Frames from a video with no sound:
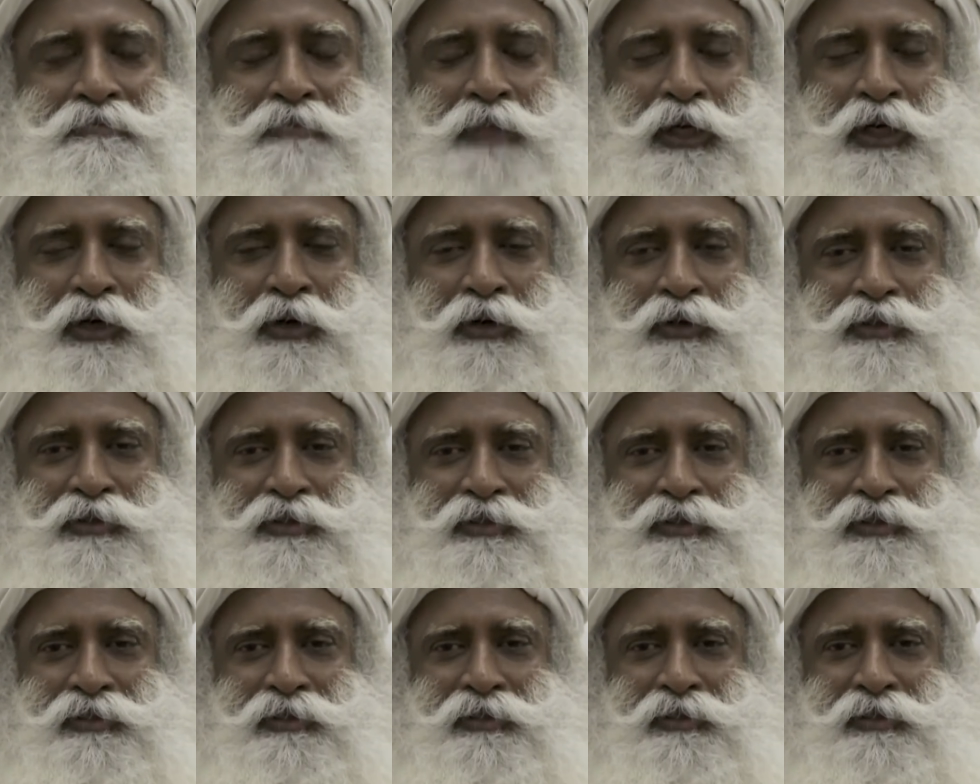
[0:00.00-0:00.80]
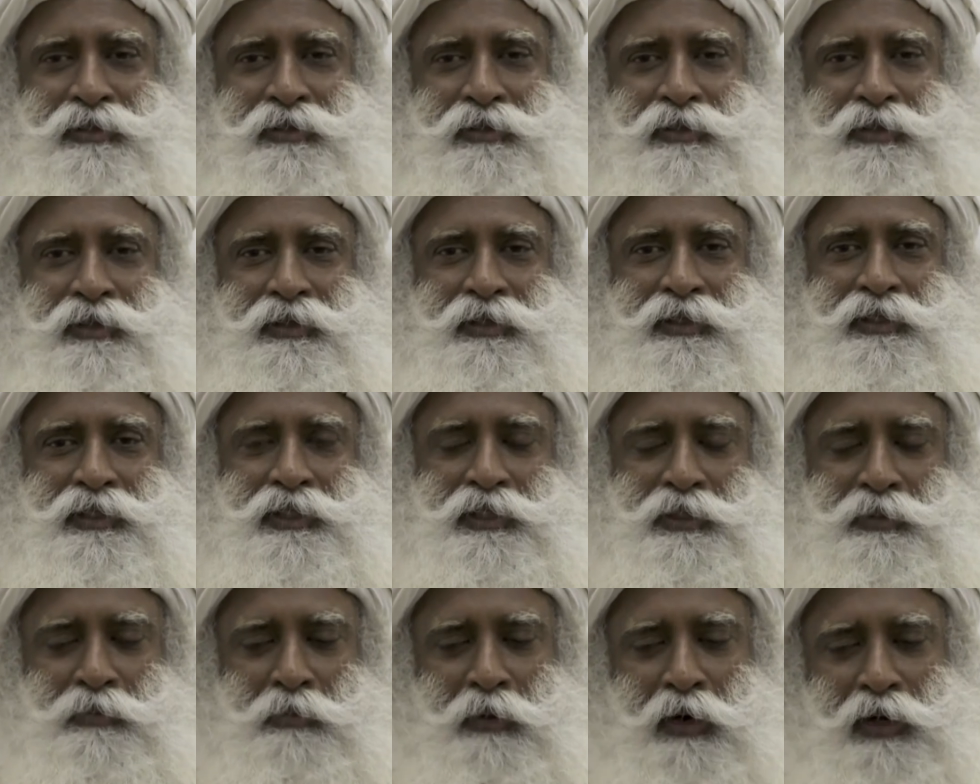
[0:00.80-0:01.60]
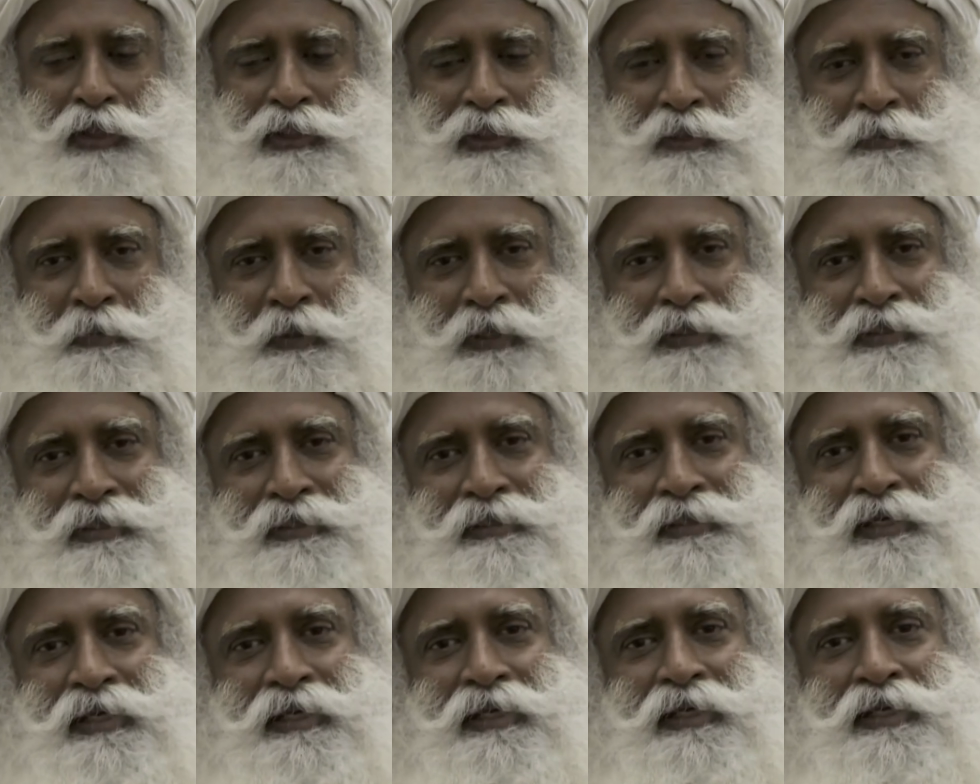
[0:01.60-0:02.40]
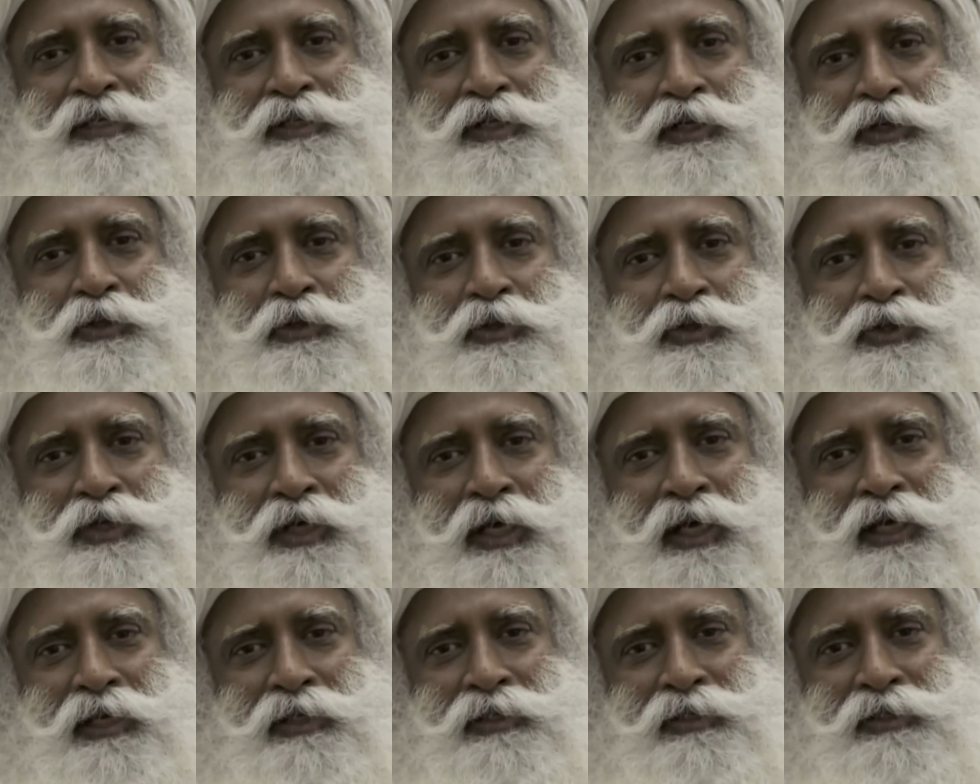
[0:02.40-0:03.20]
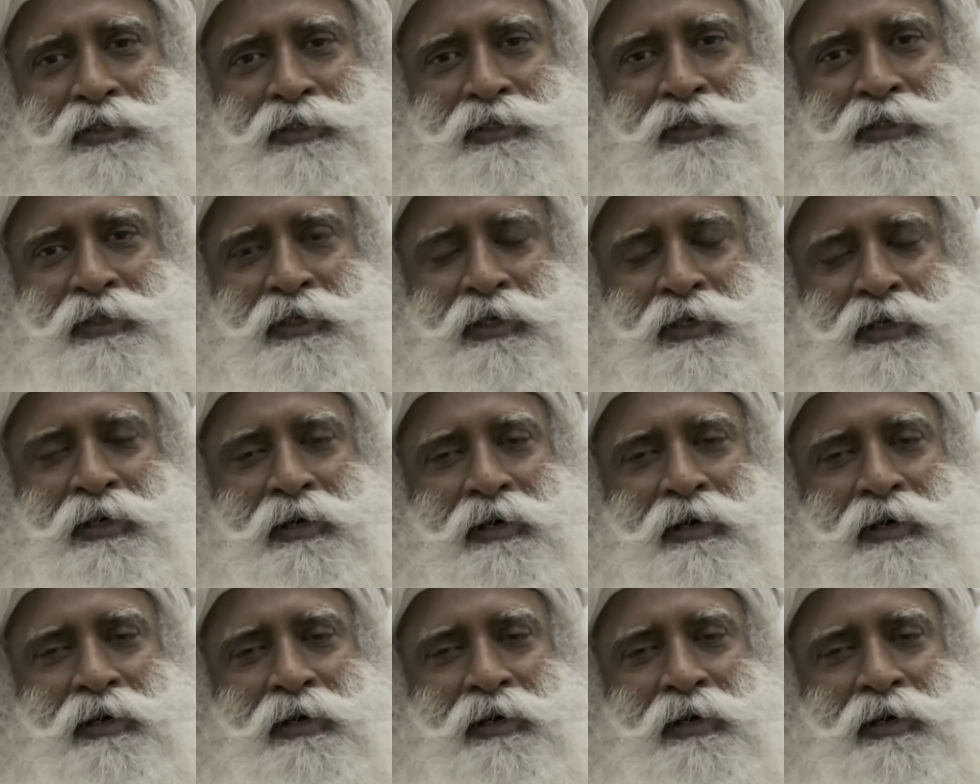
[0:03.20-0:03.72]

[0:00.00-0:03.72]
because small spaces are easier to change,